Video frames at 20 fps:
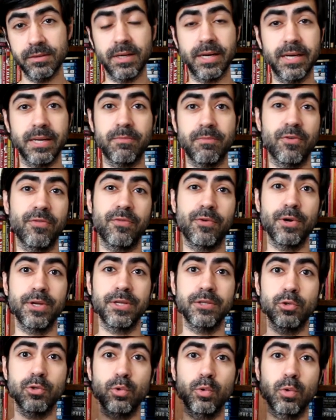I am
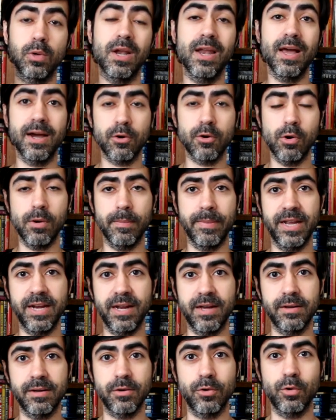referring to La
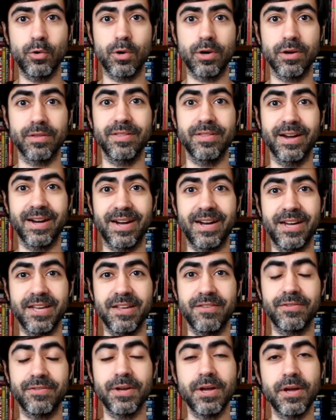Colmena, or The
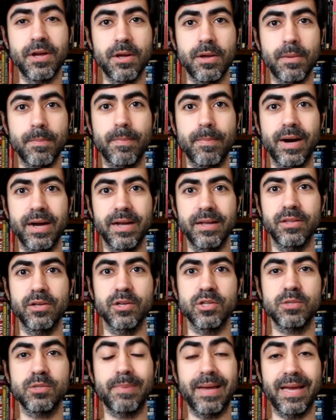Hive, by
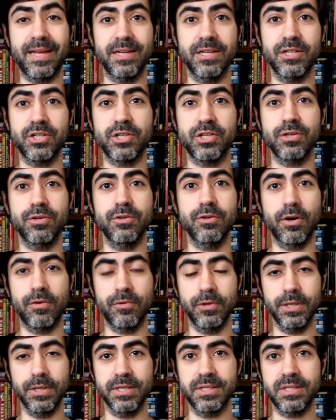the Spanish
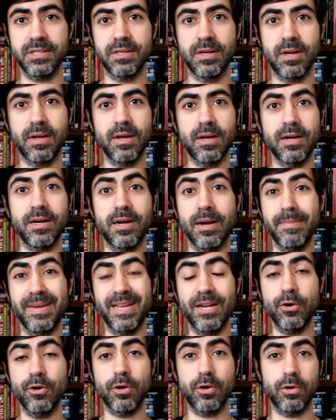novelist
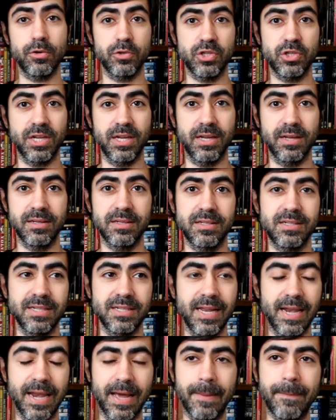Camilo José
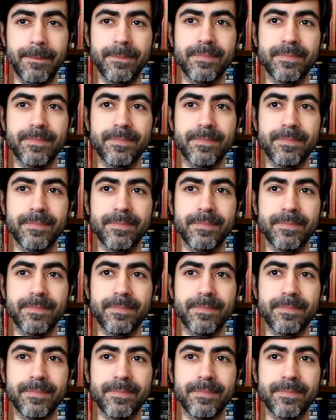Cela.